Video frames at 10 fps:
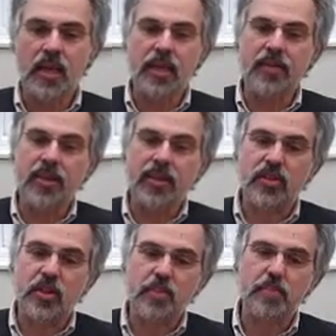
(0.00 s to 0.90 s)
that
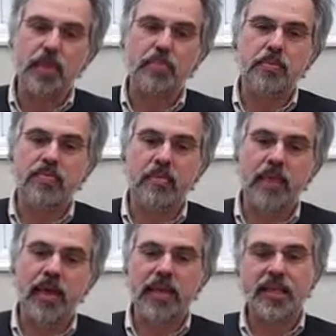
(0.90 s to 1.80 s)
stops people
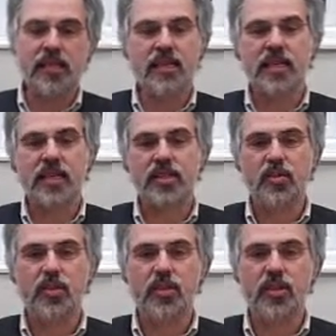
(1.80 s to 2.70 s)
from getting
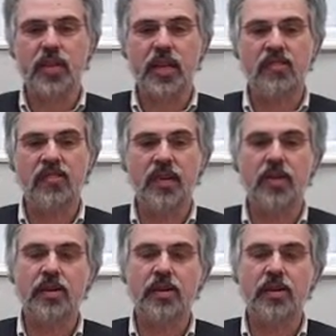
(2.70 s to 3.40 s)
started with online video.